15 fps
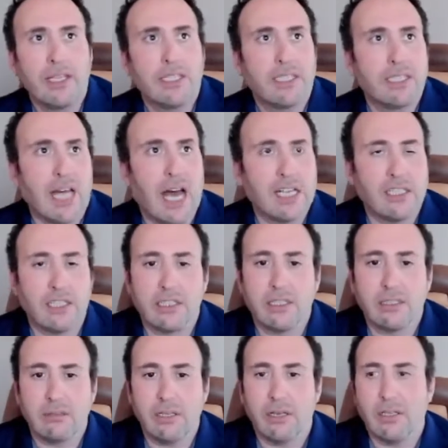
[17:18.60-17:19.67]
stocks
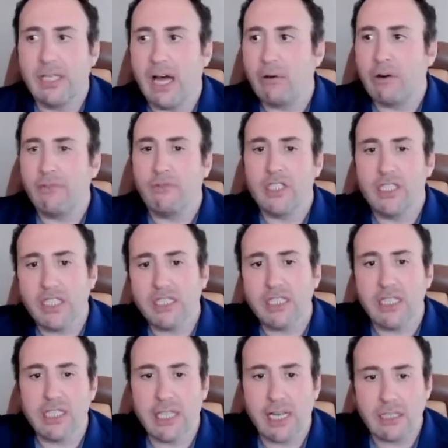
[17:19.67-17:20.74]
as, you know, a dollar for 60
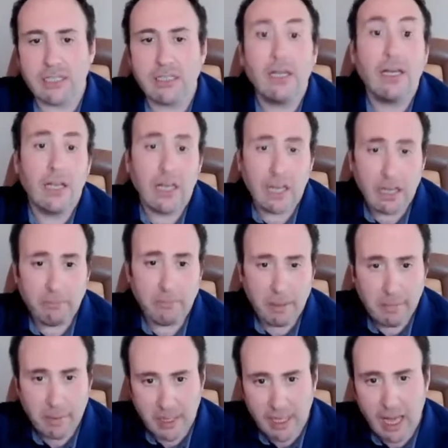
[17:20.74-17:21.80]
cents,
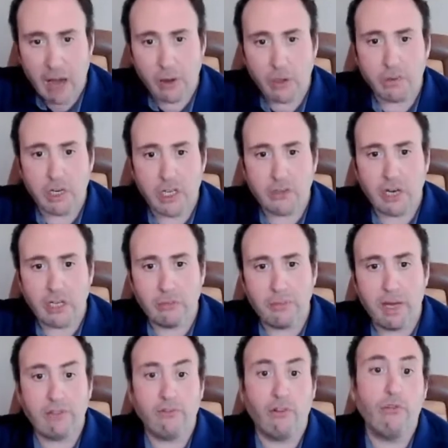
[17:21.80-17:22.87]
maybe now you want to try to
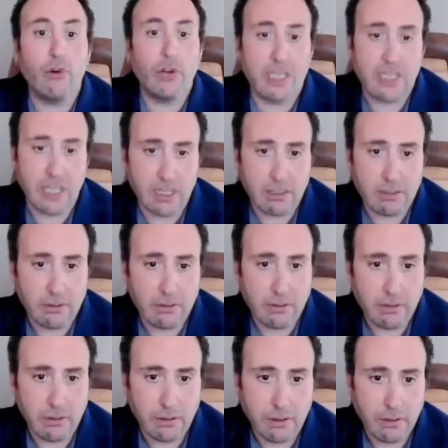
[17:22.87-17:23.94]
buy it for 40 cents.
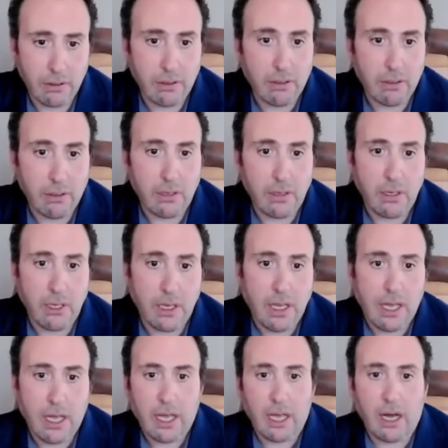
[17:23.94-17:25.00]

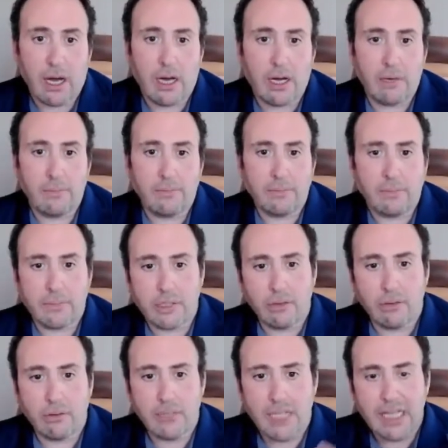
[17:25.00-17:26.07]
Um,
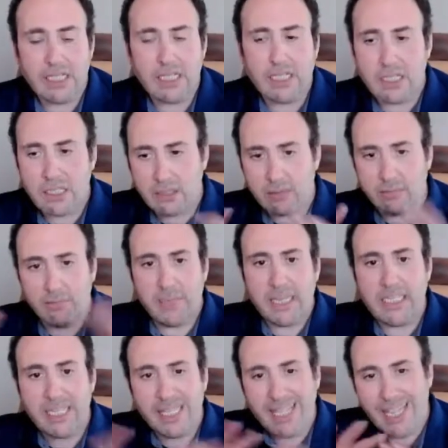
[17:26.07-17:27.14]
so that's
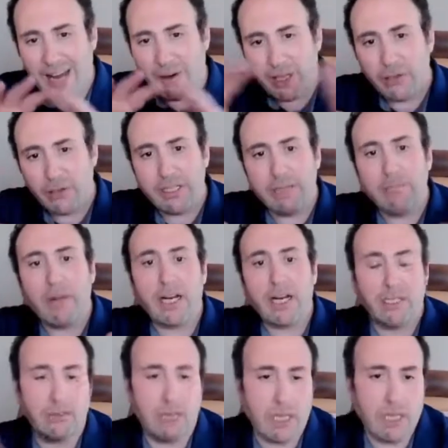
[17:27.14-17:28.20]
basically how I look at the
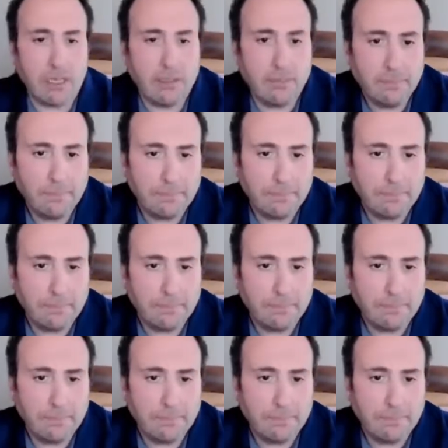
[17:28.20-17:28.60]
market today.